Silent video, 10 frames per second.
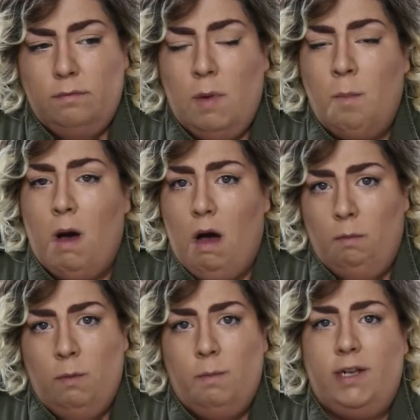My
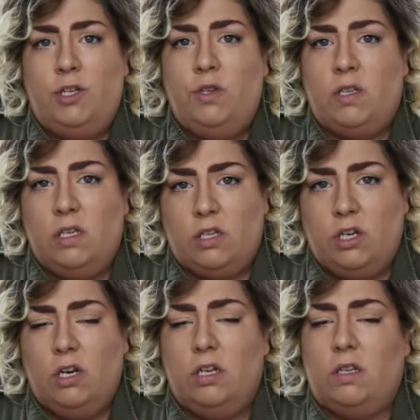mom and my two
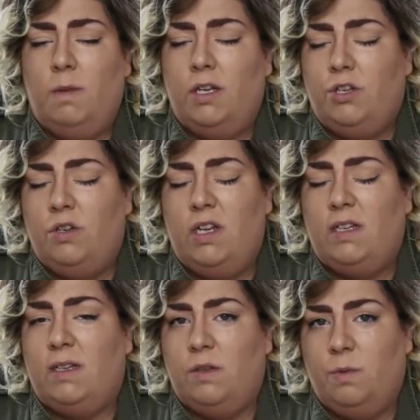sisters and my two
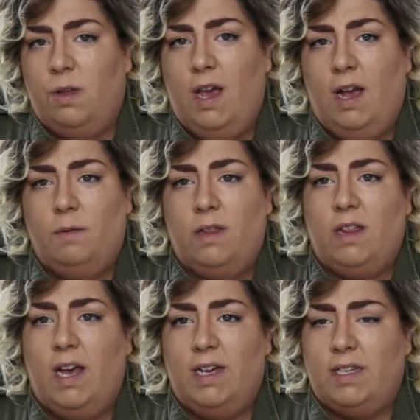nieces were there
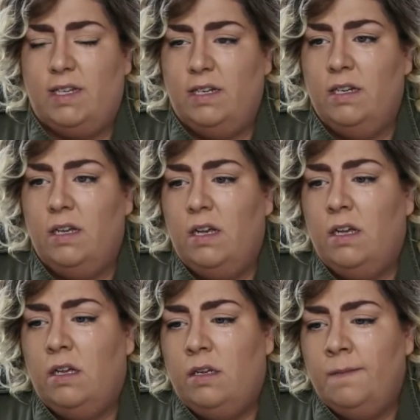with us. And
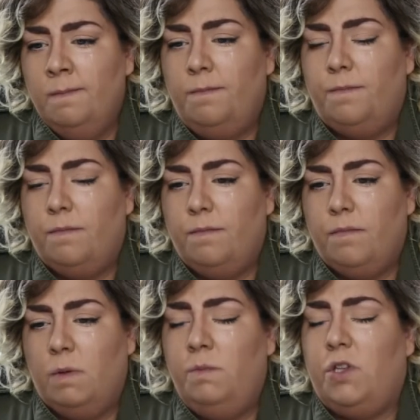
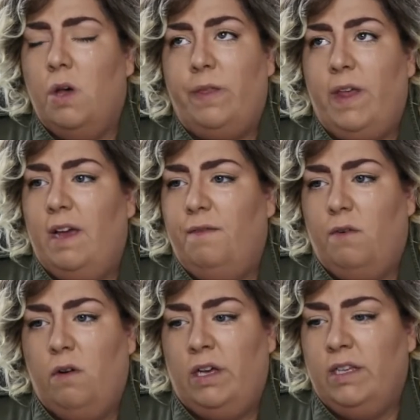I'm so
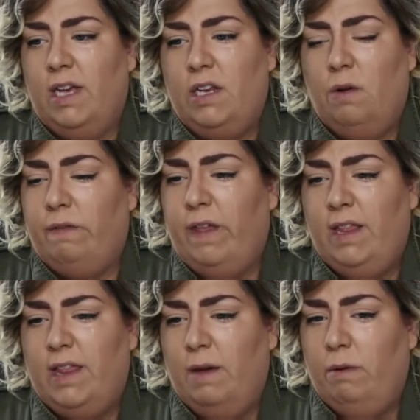thankful because I don't
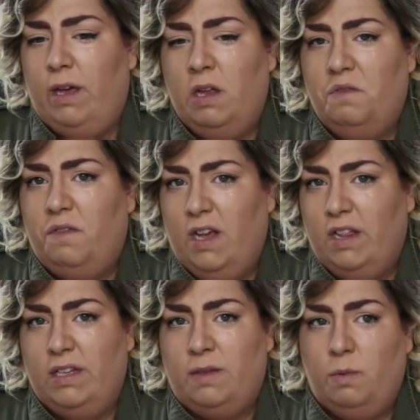think that we could have
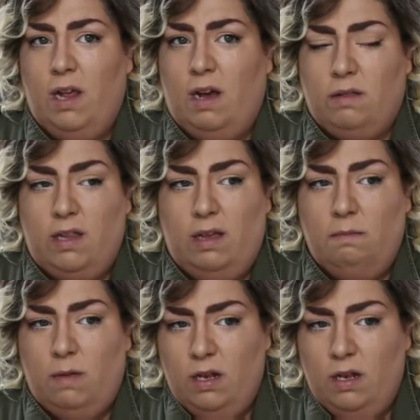done this without them.